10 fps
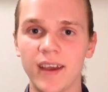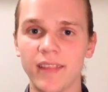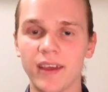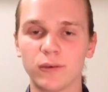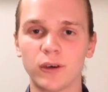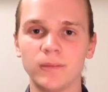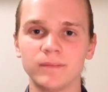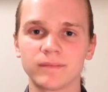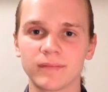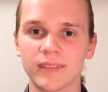
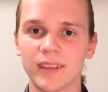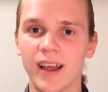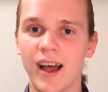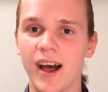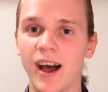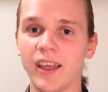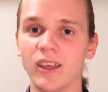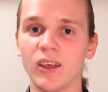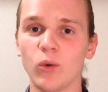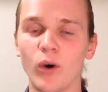Therefore,
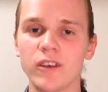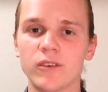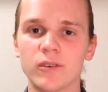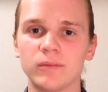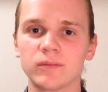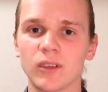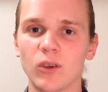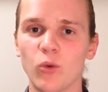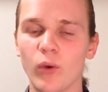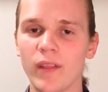I wonder
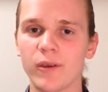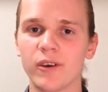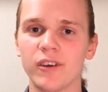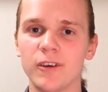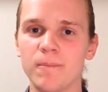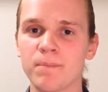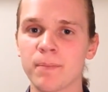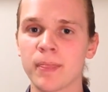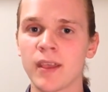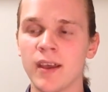whether
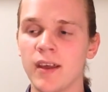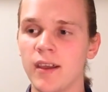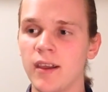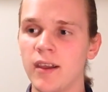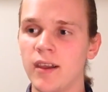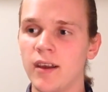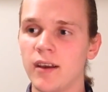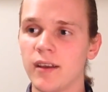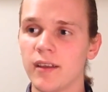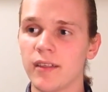
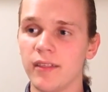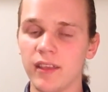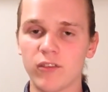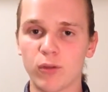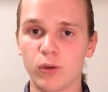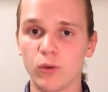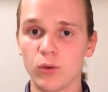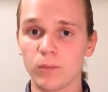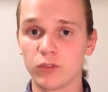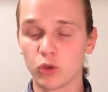these
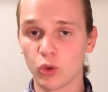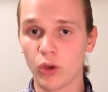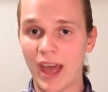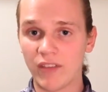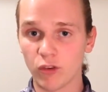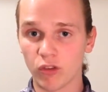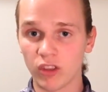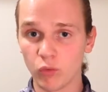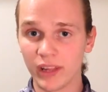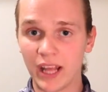two answers
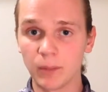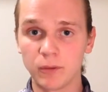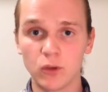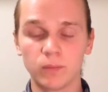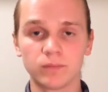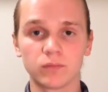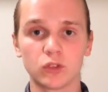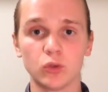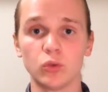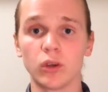can really help you
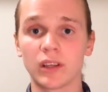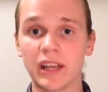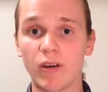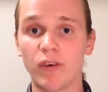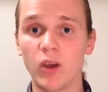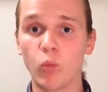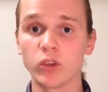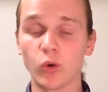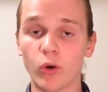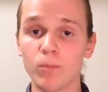to clarify
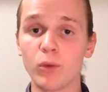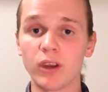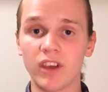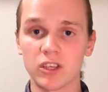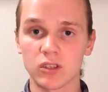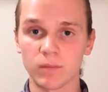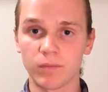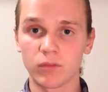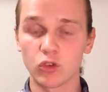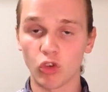your motivation,
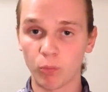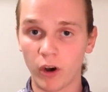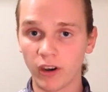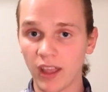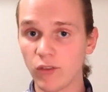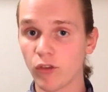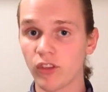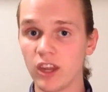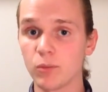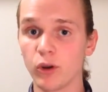to spark and
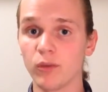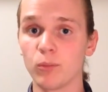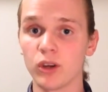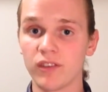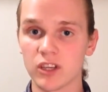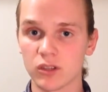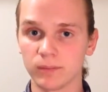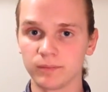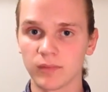sustain motivation.